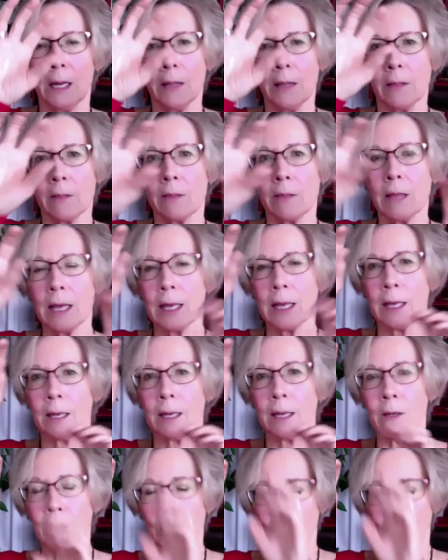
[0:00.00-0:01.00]

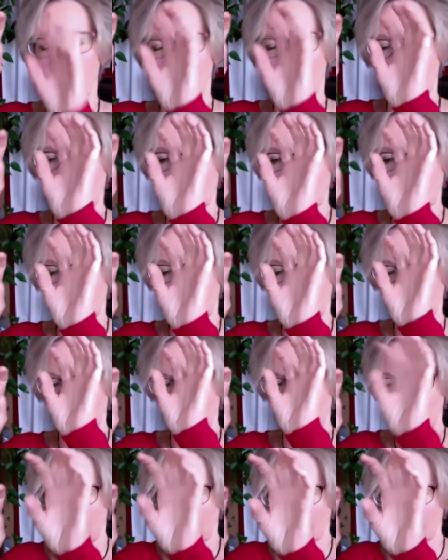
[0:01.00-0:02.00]
then, you know, when
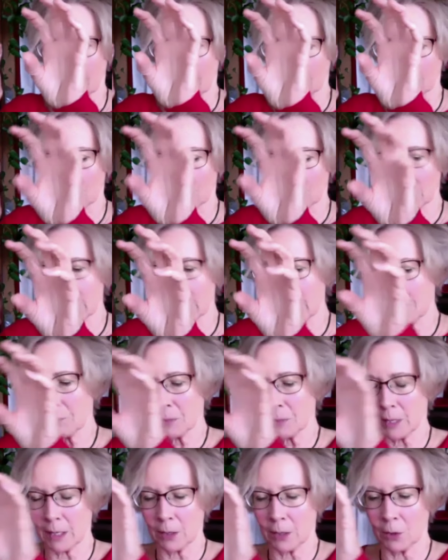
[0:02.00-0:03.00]
you've got better sleep,
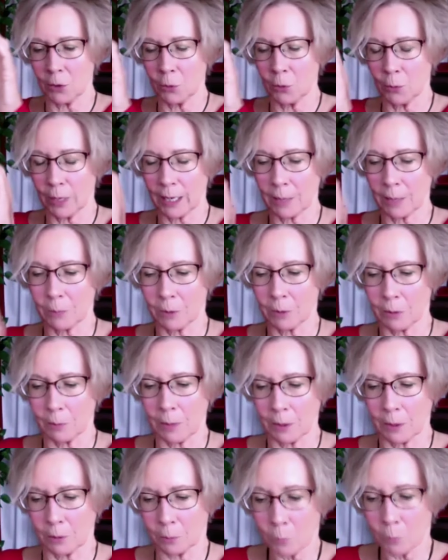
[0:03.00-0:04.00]
then you wake up with
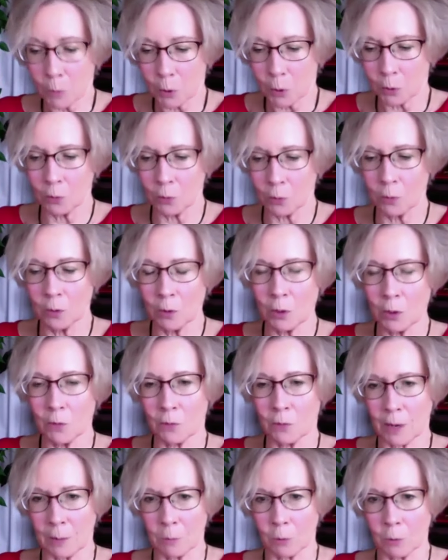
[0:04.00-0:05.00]
better mood. You've
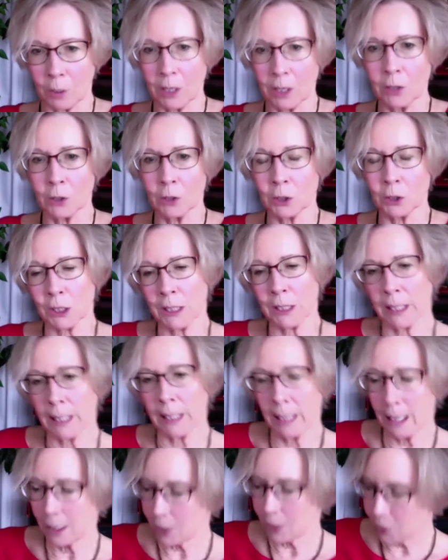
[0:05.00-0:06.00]
got more
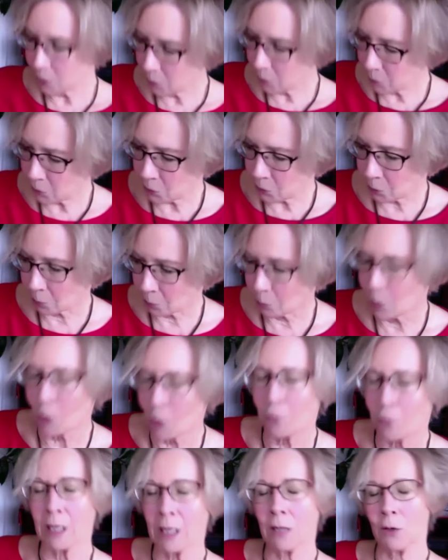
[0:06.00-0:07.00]
energy. You're
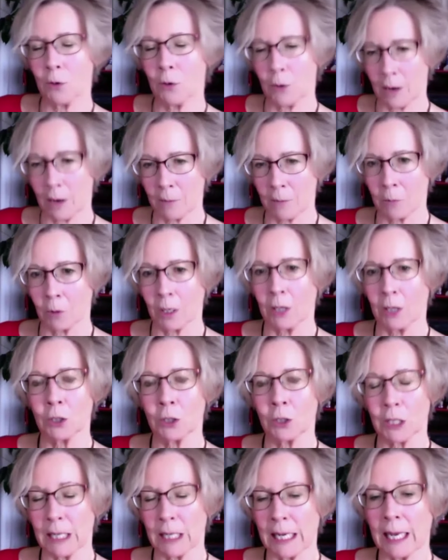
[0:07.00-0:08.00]
moving. You have more
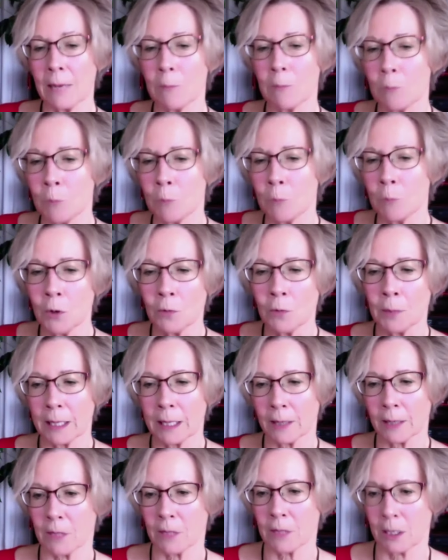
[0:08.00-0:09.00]
energy. Movement
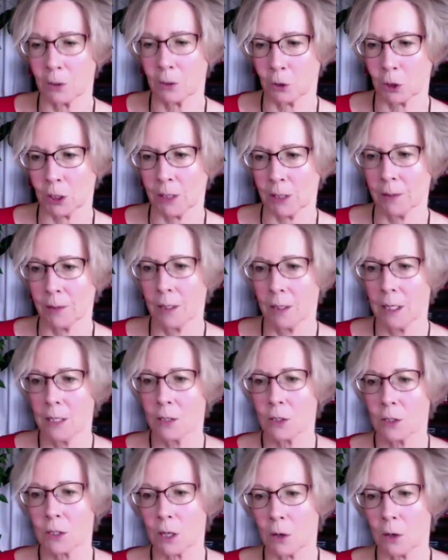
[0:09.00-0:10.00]
gives energy.
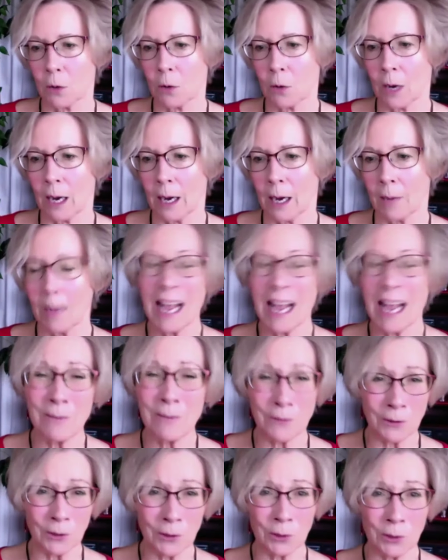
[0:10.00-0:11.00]
So, and
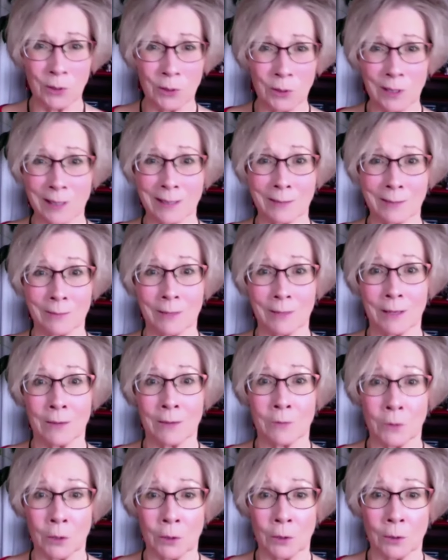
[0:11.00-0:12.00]
food.
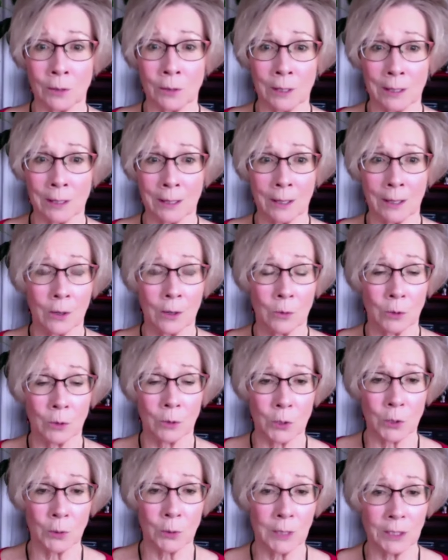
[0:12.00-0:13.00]
We're
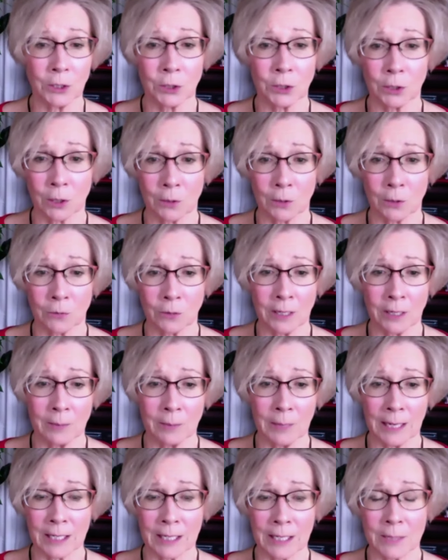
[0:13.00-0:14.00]
doing Sugar Freedom
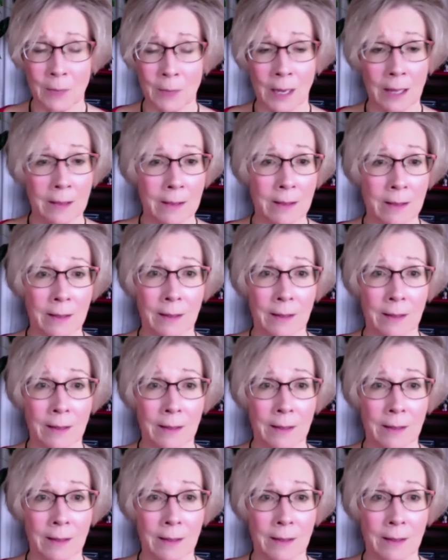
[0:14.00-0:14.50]
next month.